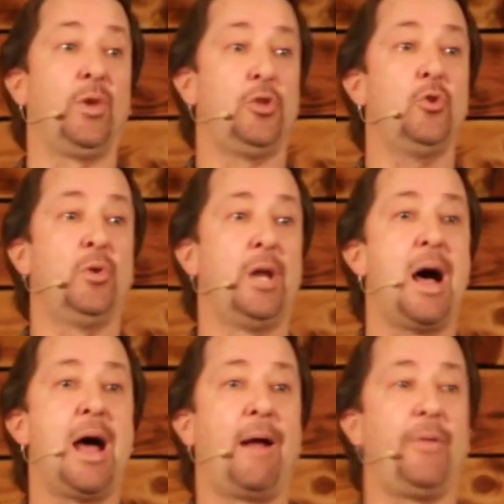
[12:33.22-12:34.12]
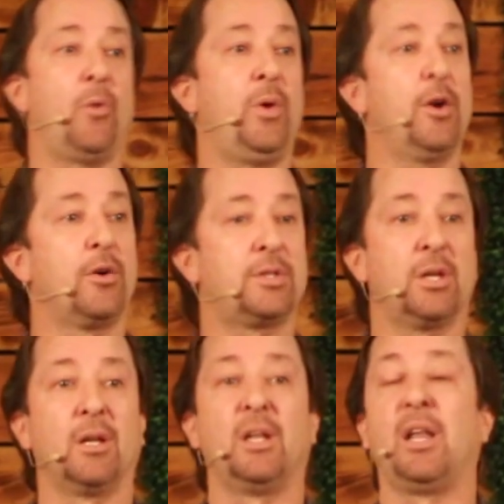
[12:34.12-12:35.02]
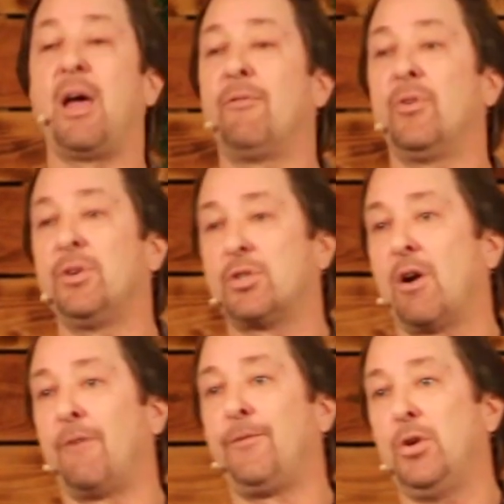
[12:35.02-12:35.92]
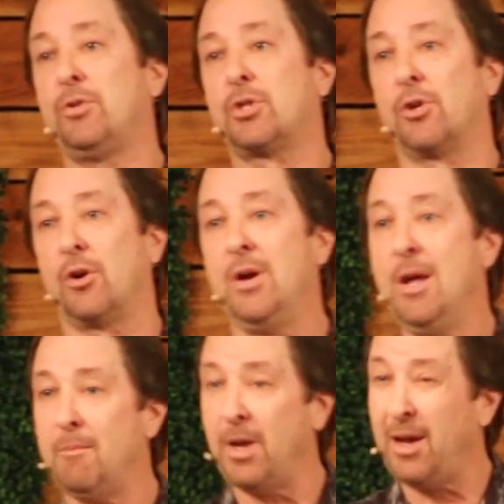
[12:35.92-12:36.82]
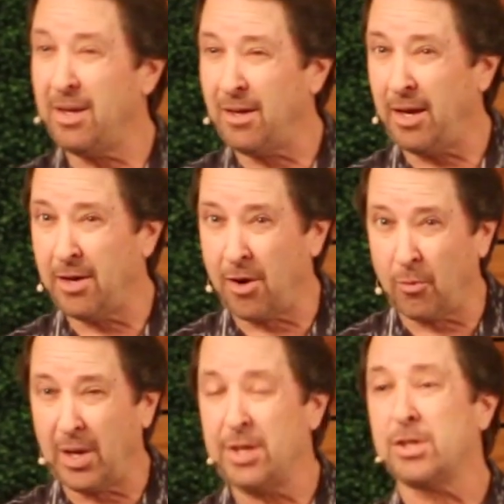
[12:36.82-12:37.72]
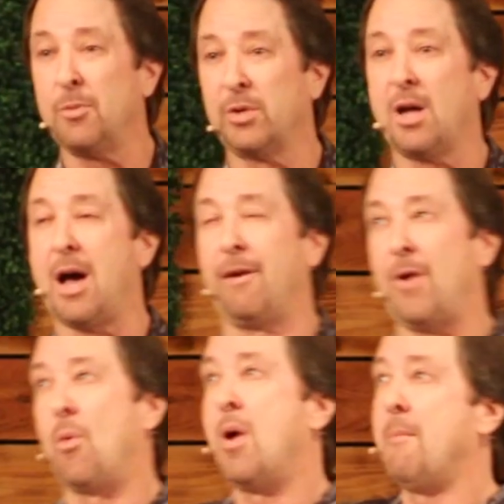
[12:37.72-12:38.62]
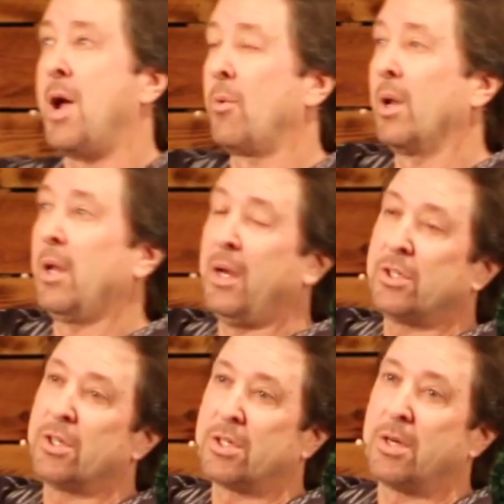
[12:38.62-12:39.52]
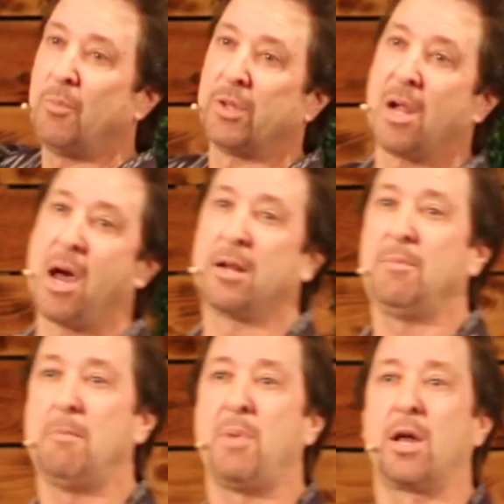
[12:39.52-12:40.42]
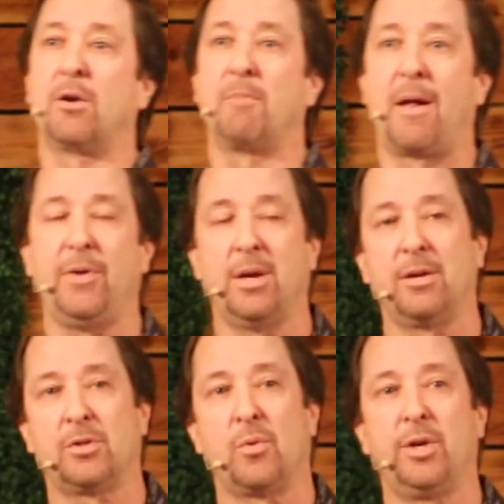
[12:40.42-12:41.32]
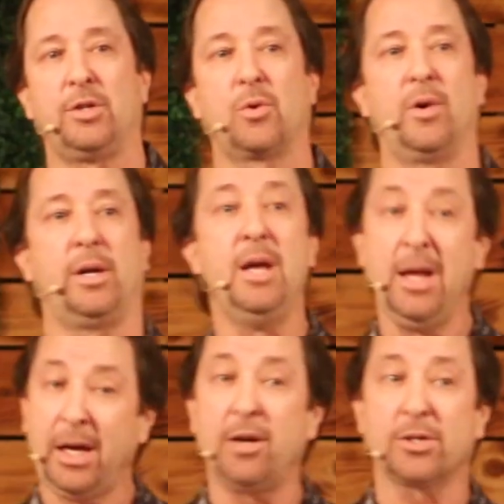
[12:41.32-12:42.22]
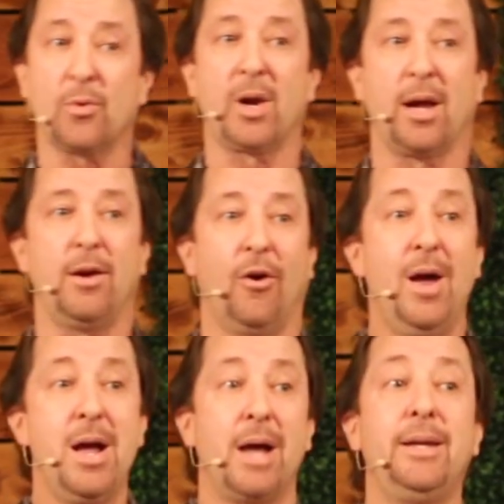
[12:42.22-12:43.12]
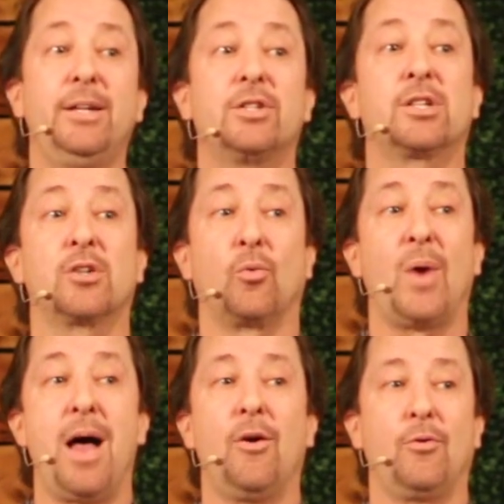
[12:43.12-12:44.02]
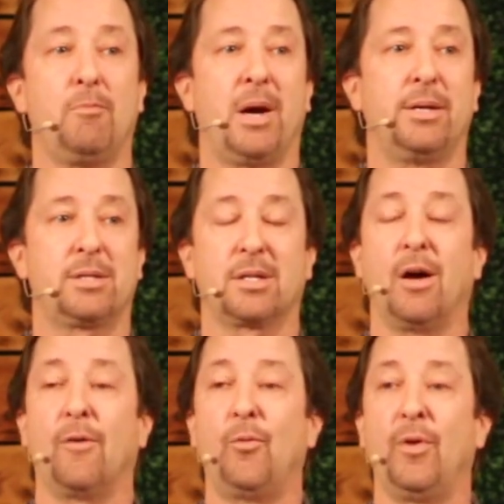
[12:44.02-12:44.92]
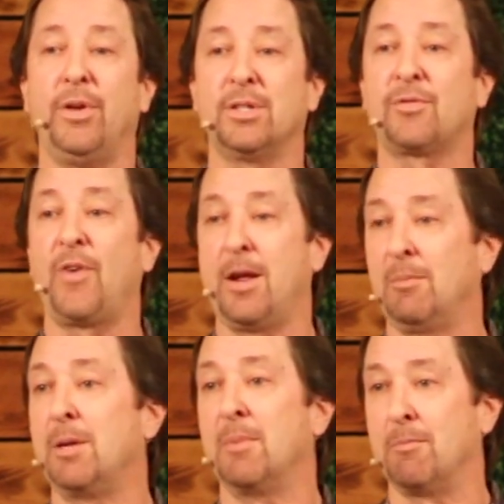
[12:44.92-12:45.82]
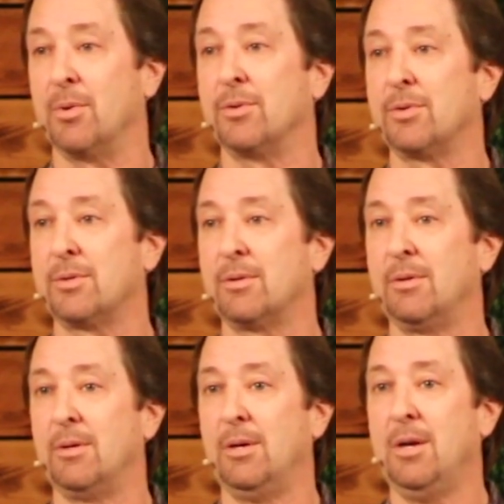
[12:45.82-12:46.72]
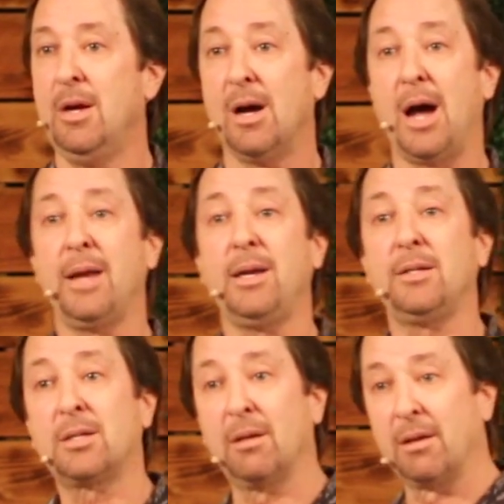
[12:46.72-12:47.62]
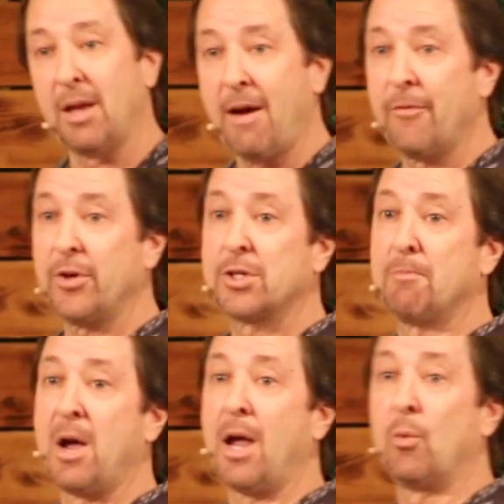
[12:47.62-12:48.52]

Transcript: with you and I that we are to leverage our future in our relationship with God. If I want my relationship with God to be better by the end of 2020, here's what I know. I need to surround myself with his family members. I need to leverage my